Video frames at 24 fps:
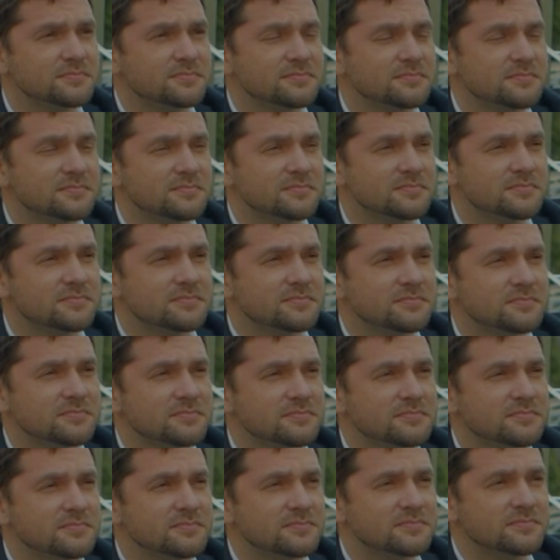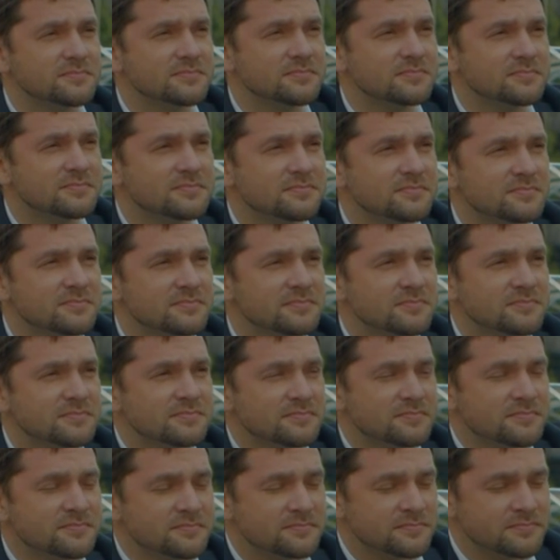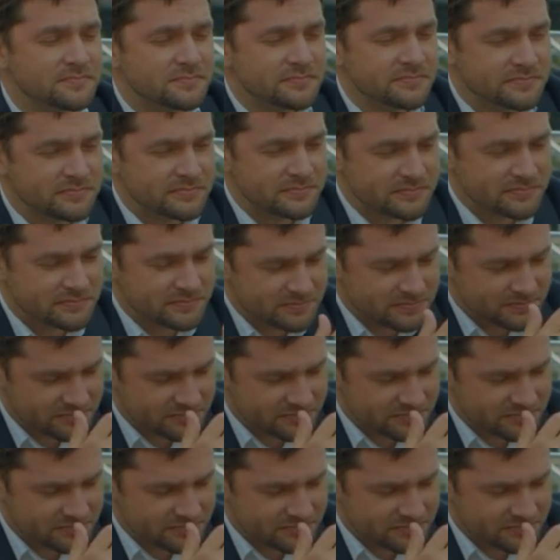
Nothing is said.